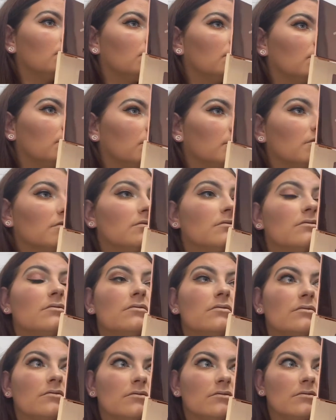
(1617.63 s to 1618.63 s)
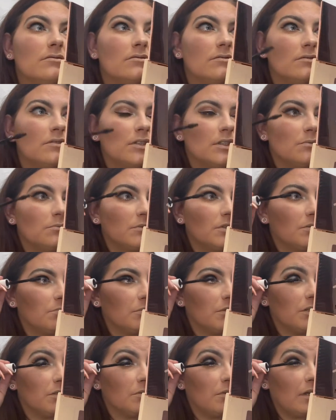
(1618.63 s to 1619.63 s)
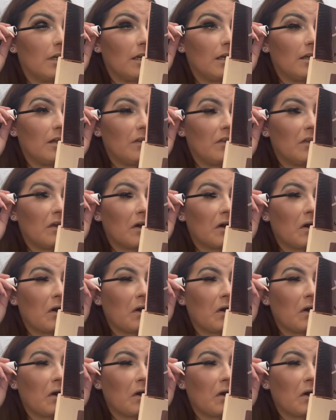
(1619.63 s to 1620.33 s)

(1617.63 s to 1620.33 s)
doesn't seem to be doing anything.